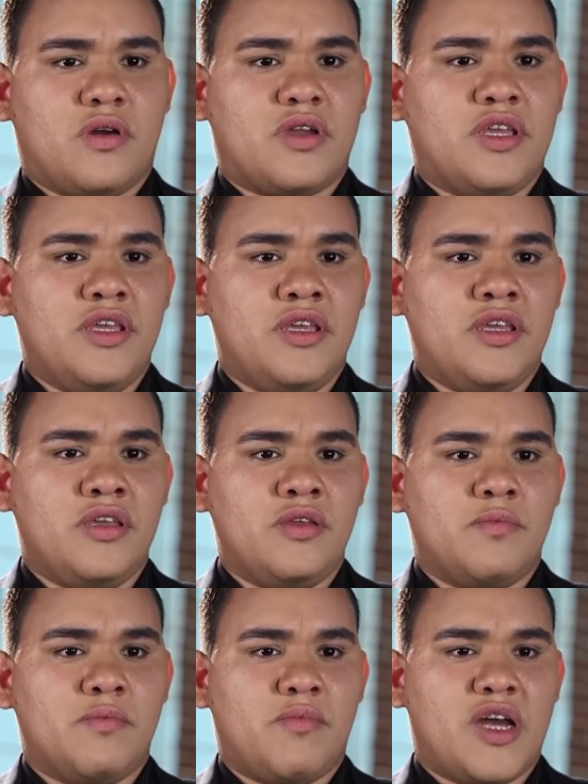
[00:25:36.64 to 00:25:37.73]
However,
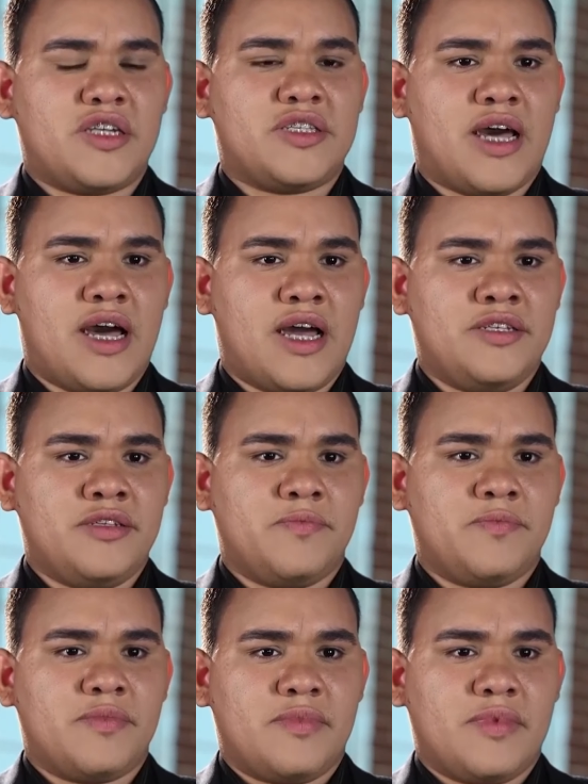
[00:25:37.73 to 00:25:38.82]
later on
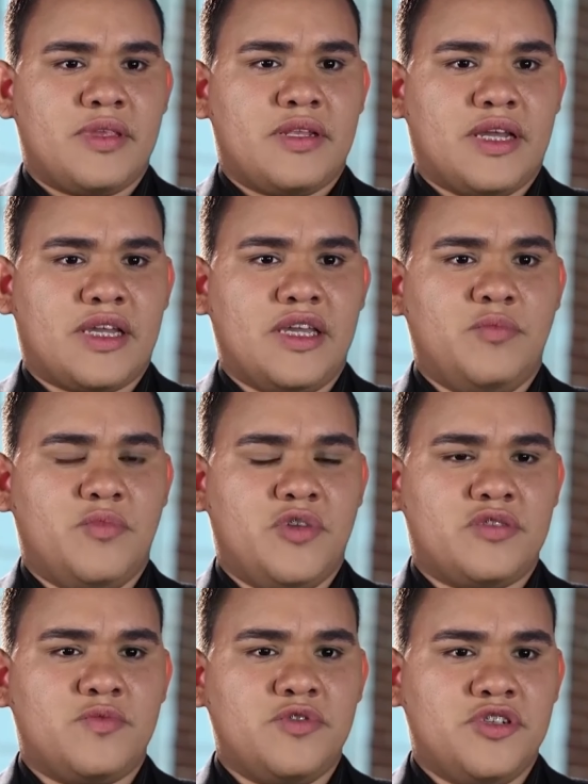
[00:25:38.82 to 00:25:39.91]
the
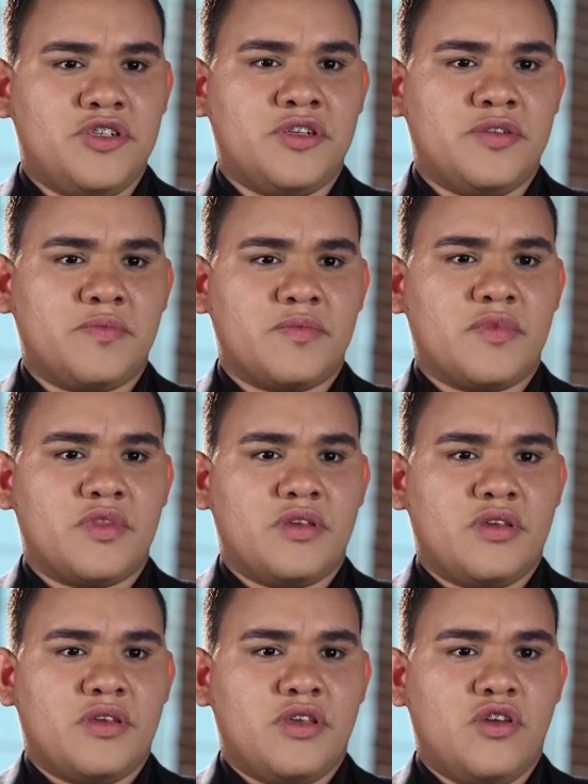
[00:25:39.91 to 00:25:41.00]
same day,
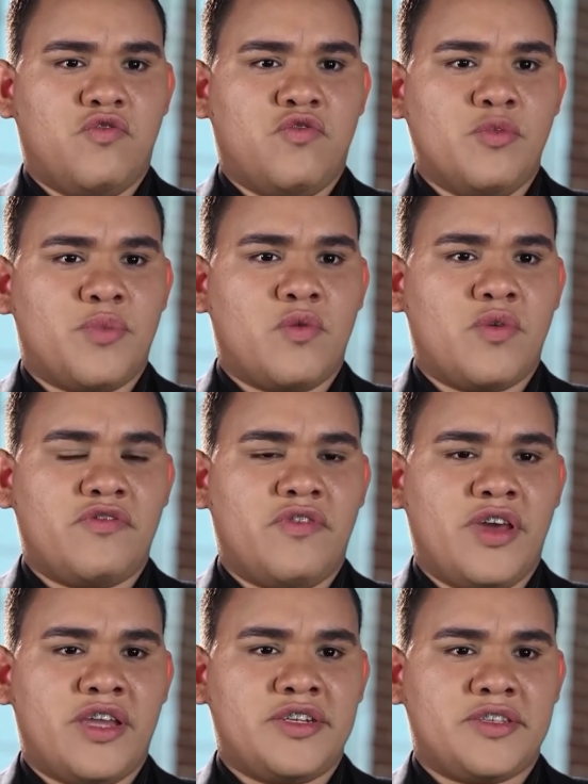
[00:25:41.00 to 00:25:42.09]
I went to a
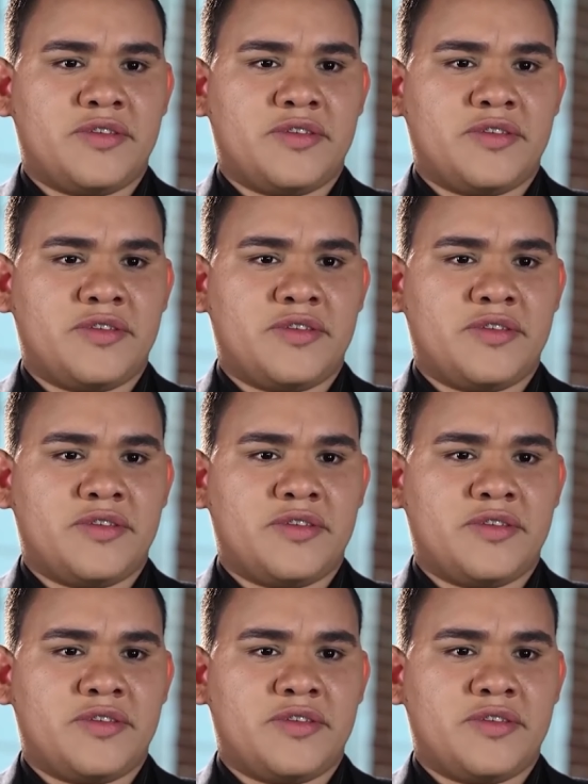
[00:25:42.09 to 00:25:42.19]
party.